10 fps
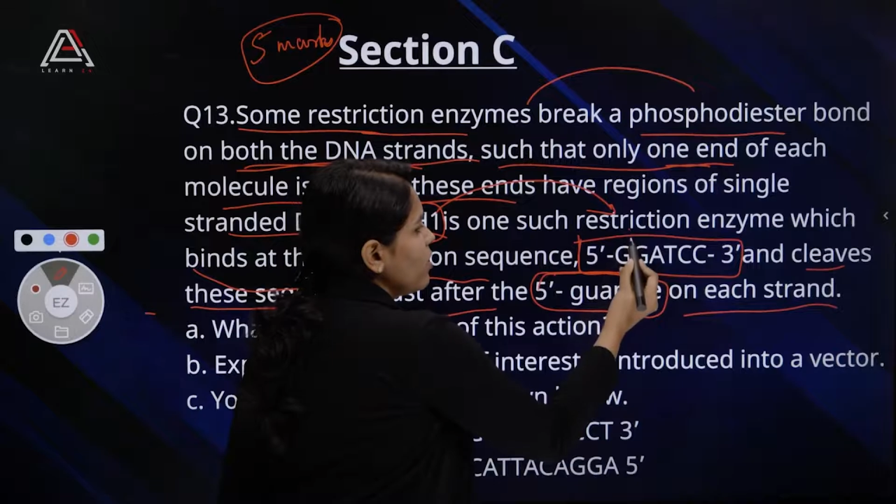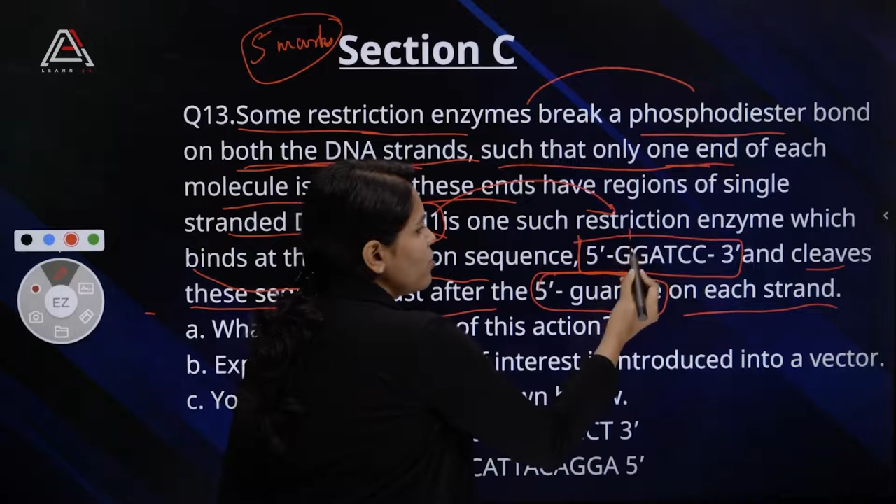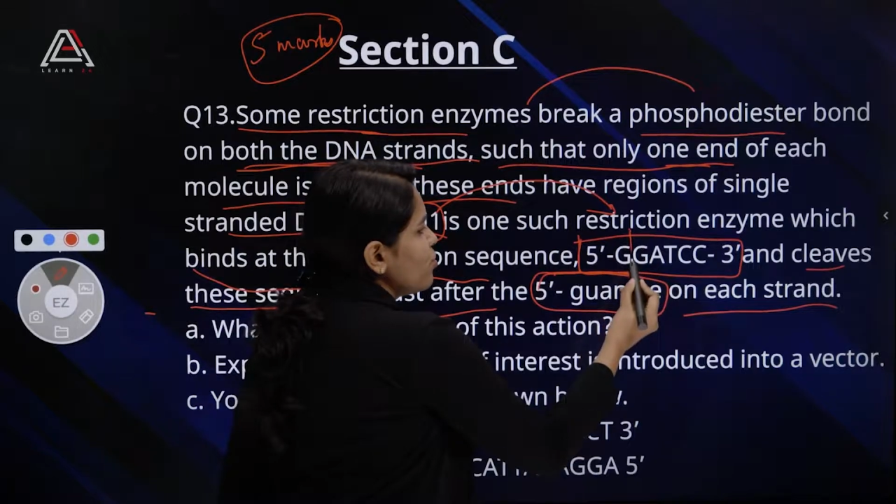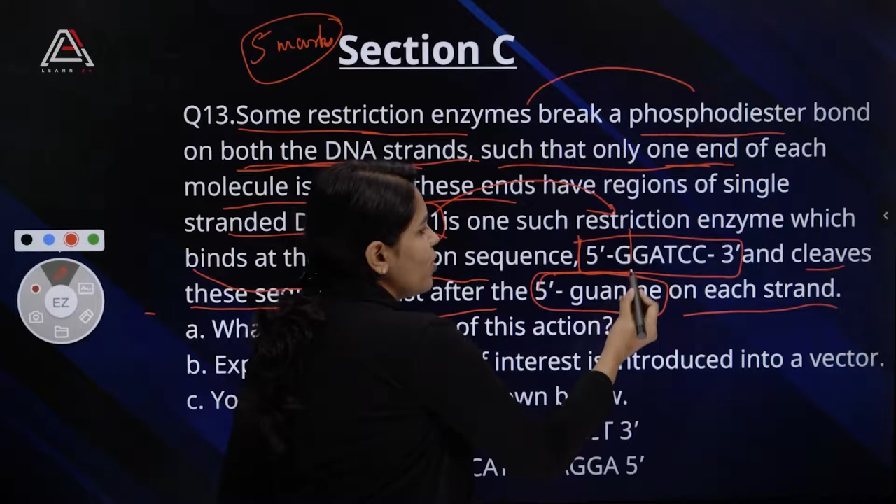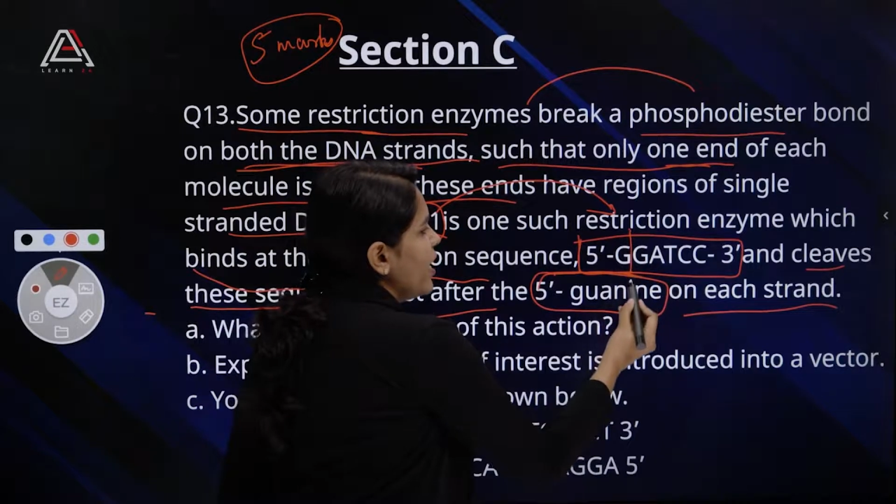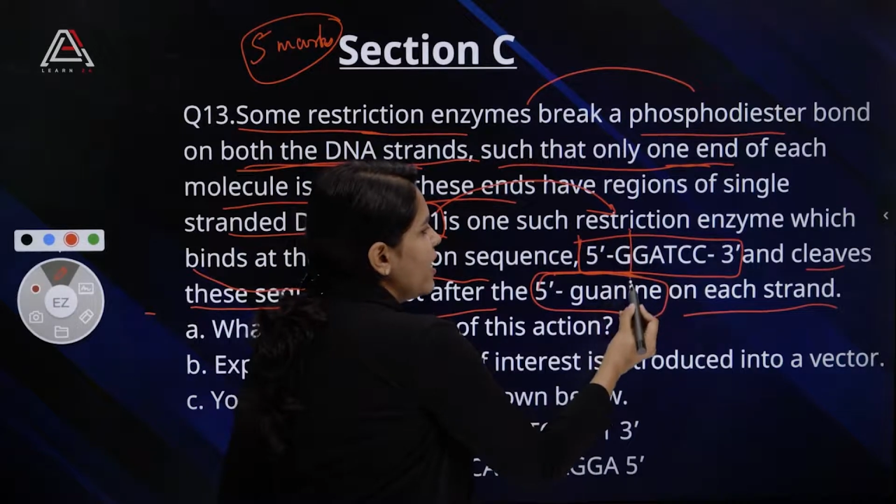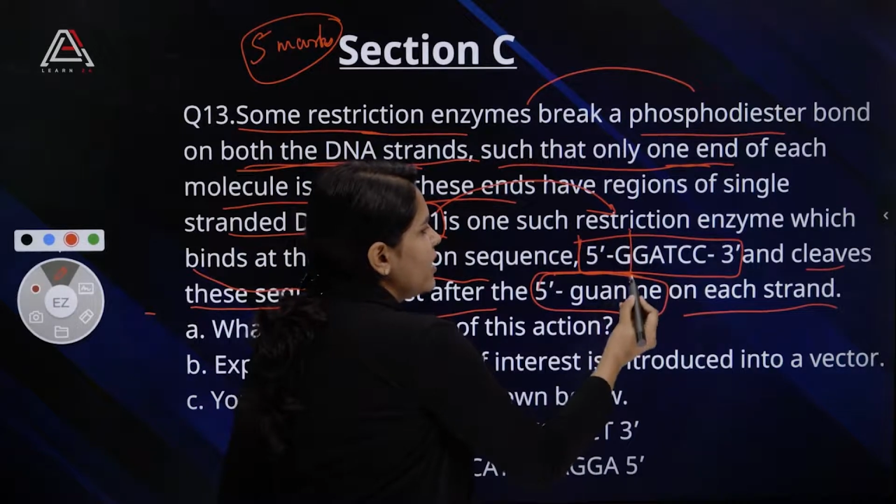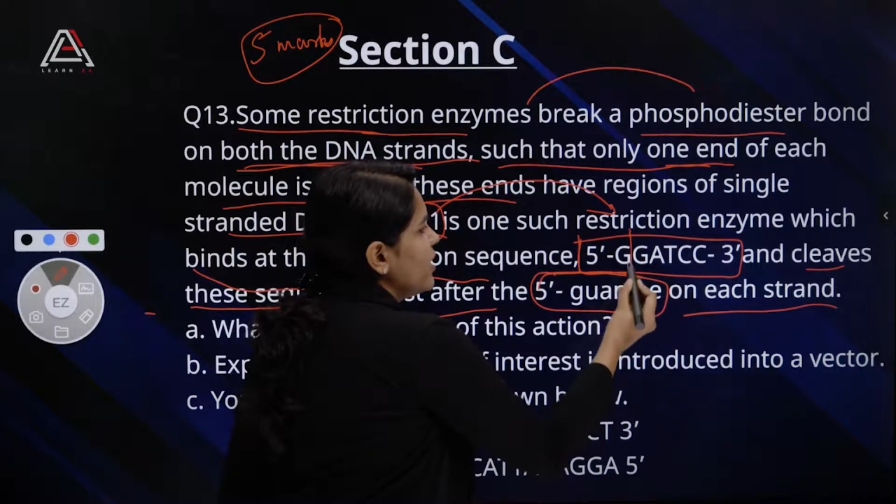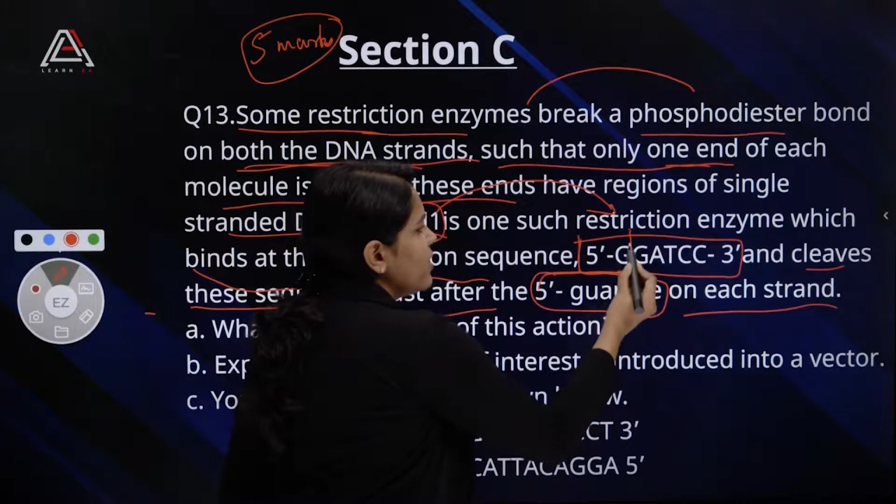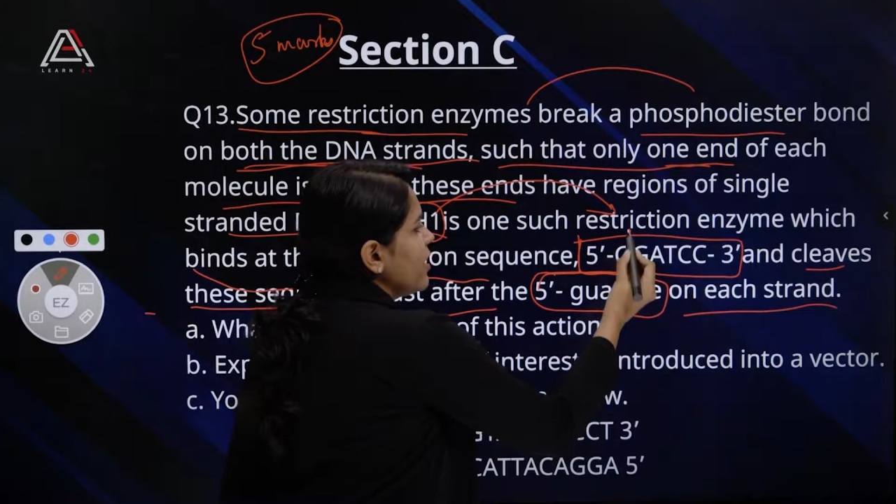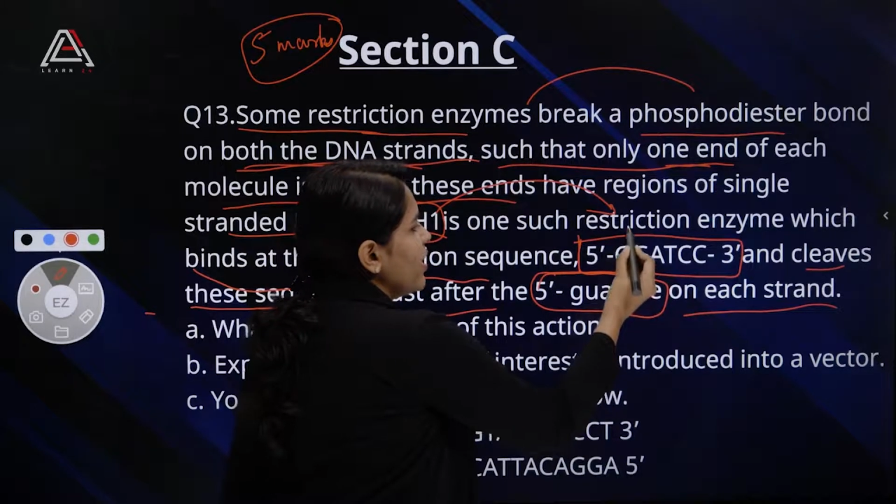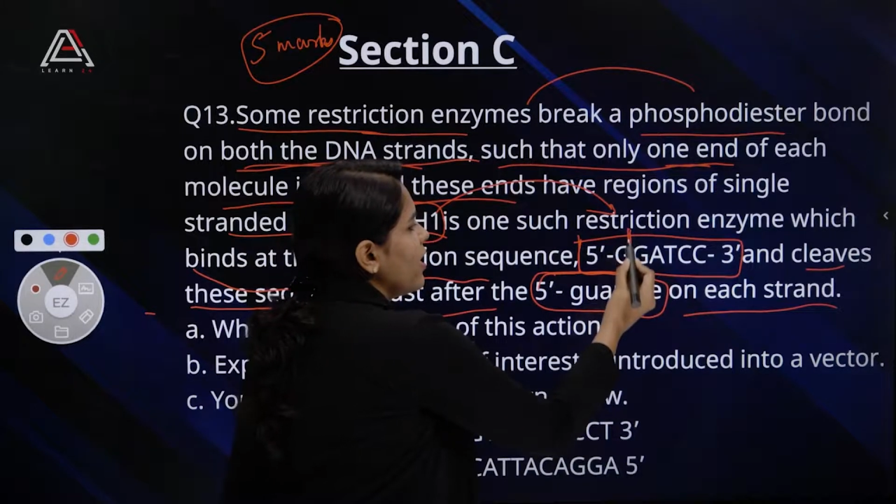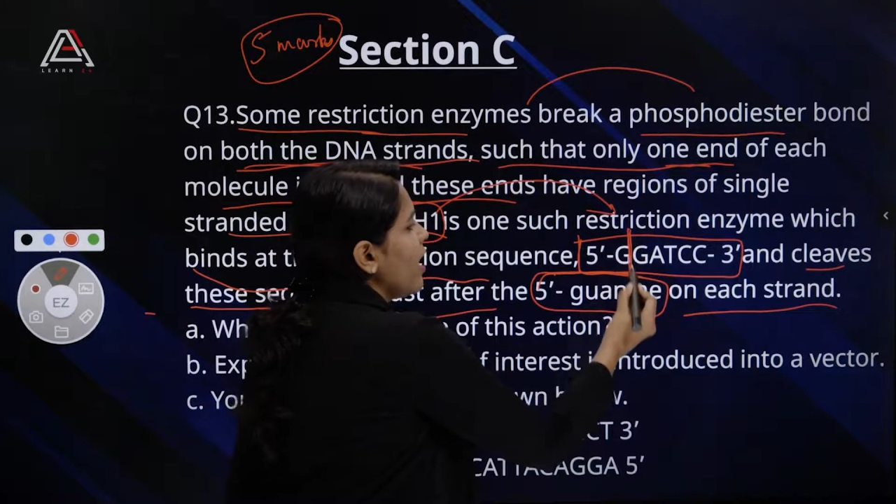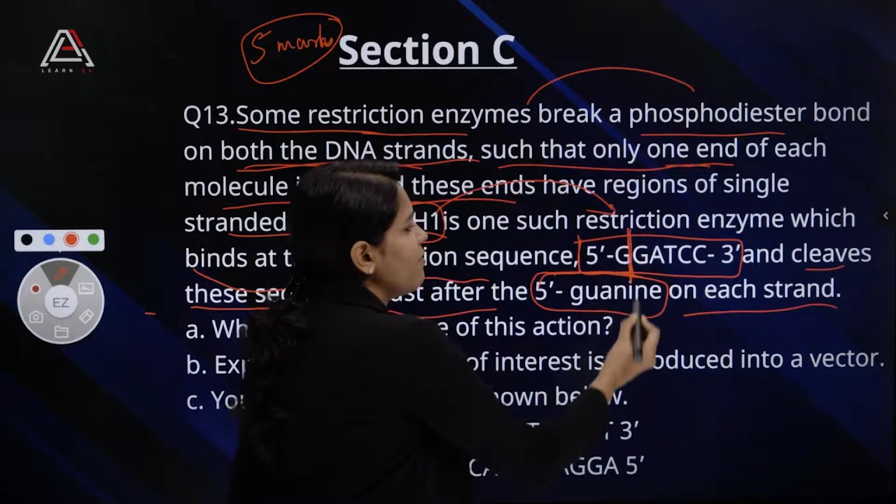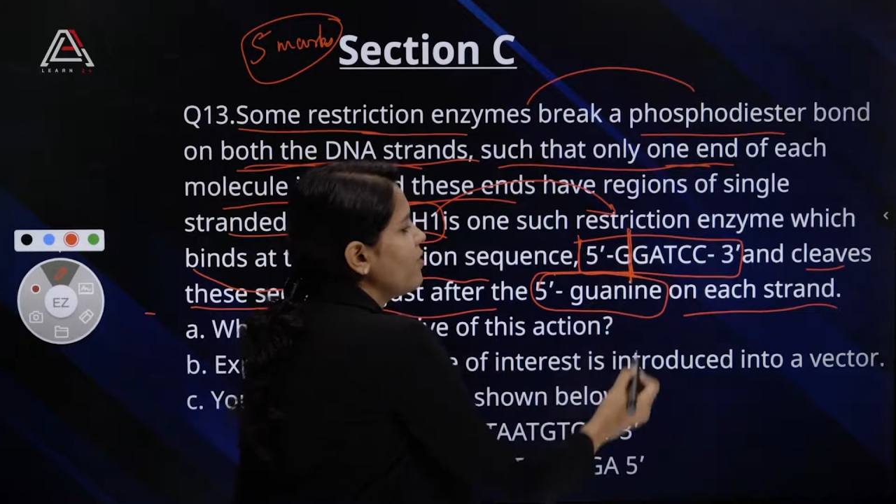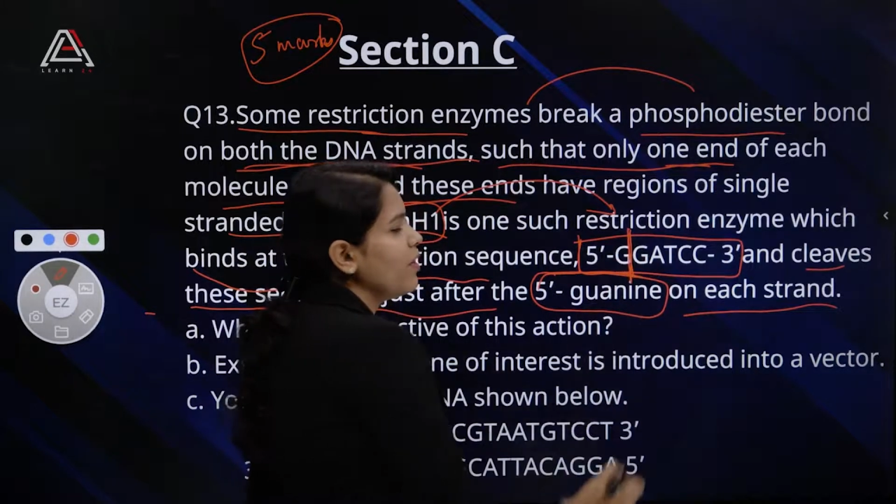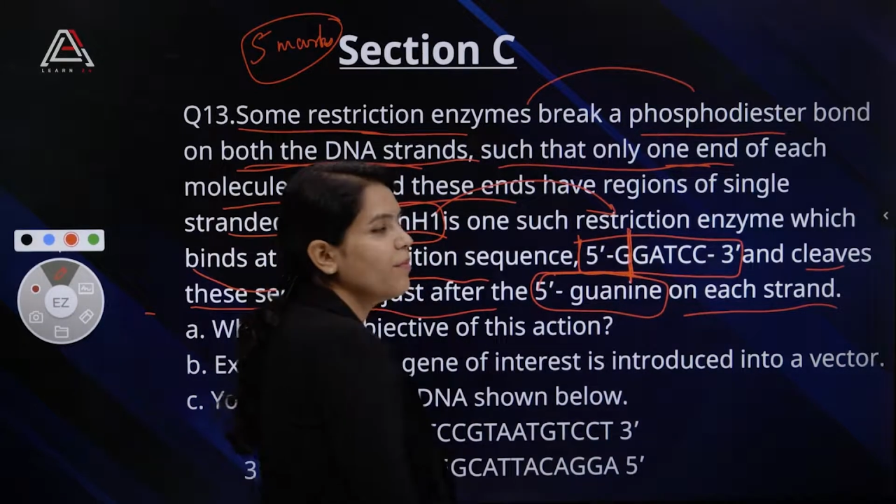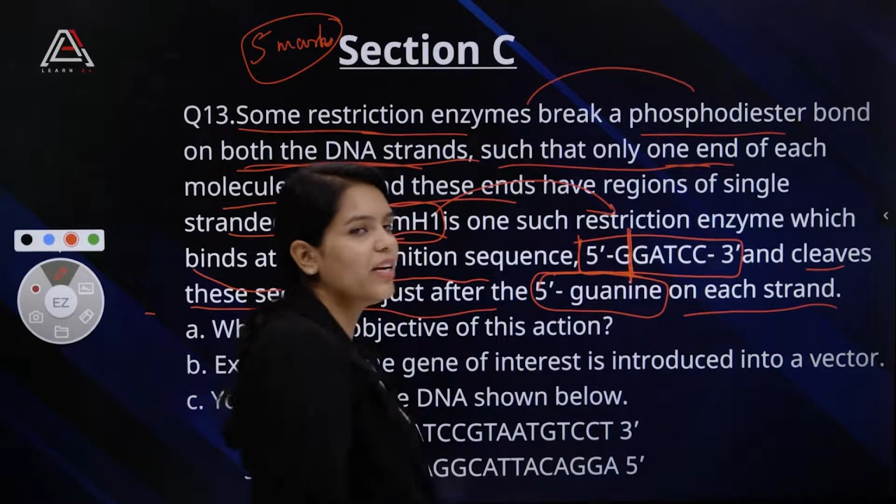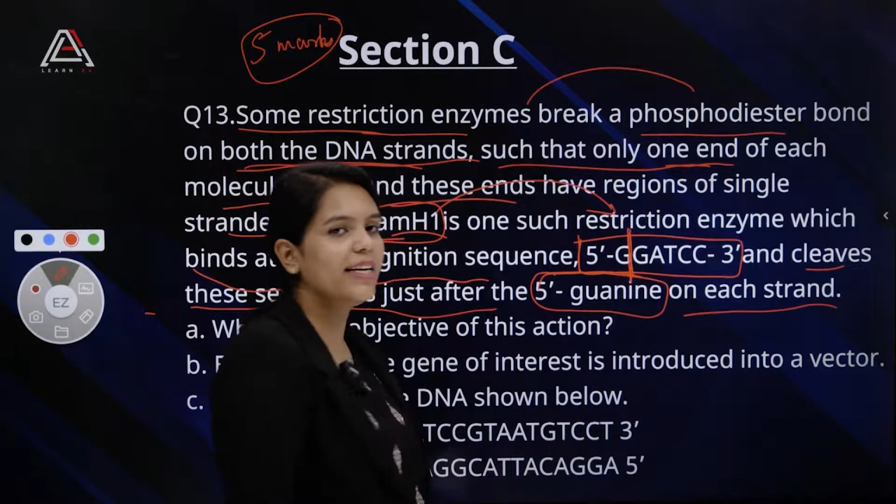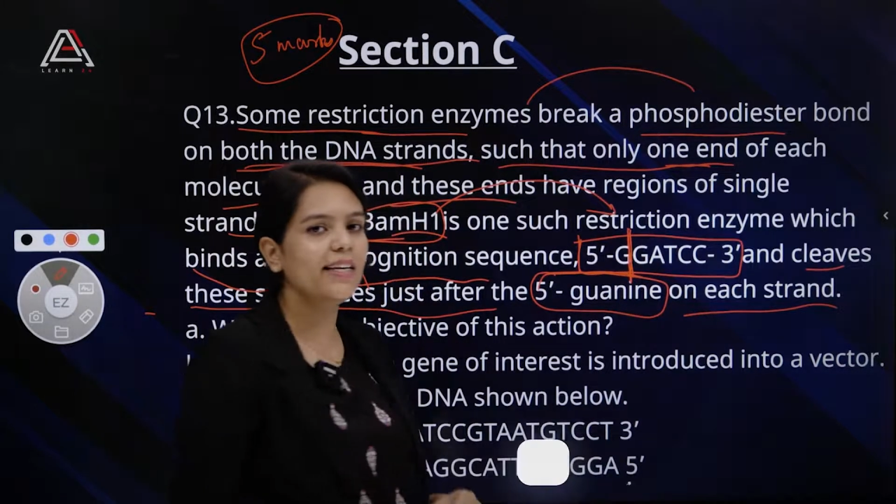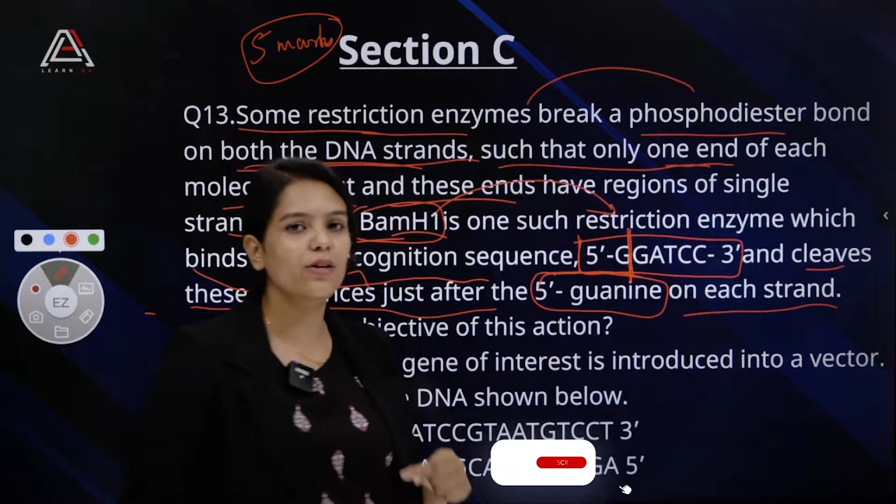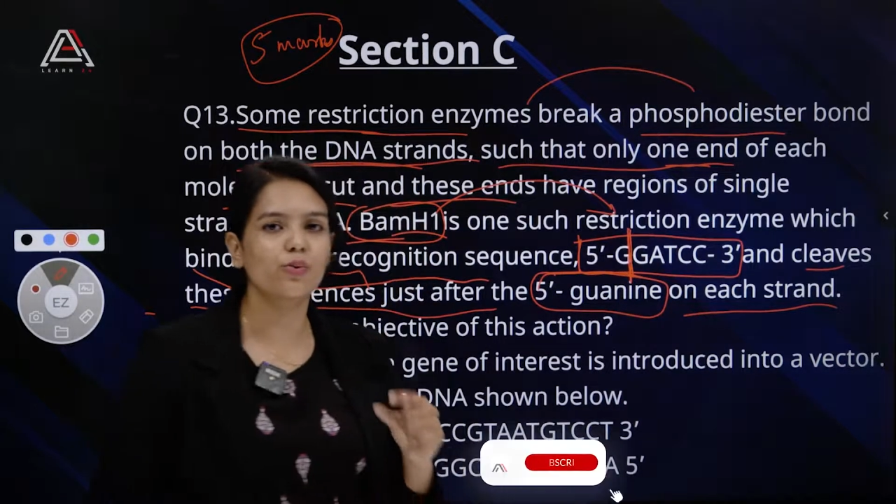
So here they have the ability